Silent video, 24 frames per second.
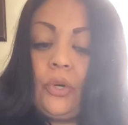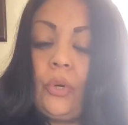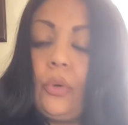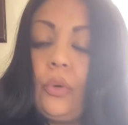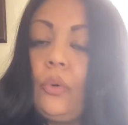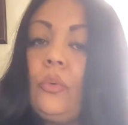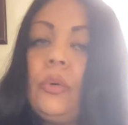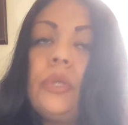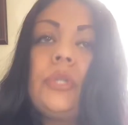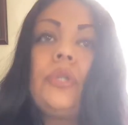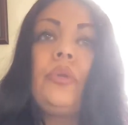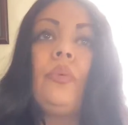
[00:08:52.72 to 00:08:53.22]

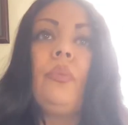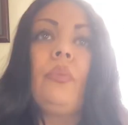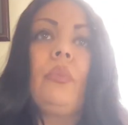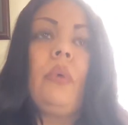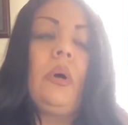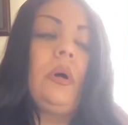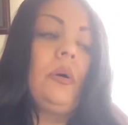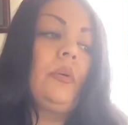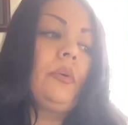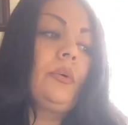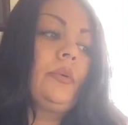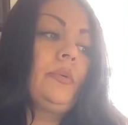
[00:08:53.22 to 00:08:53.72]
We
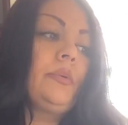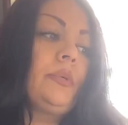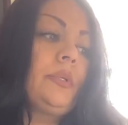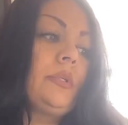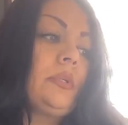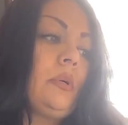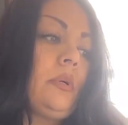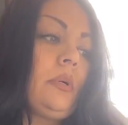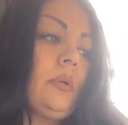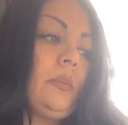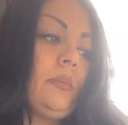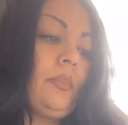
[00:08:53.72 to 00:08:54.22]
don't know,
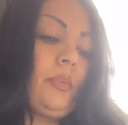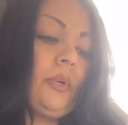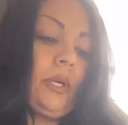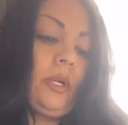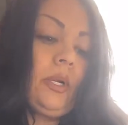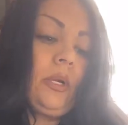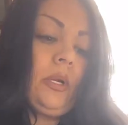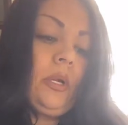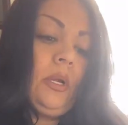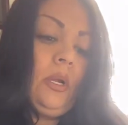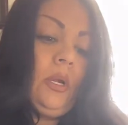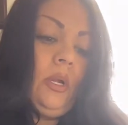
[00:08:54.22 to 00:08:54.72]

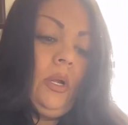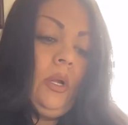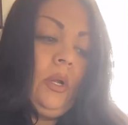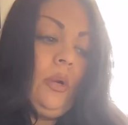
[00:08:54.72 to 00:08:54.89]
like,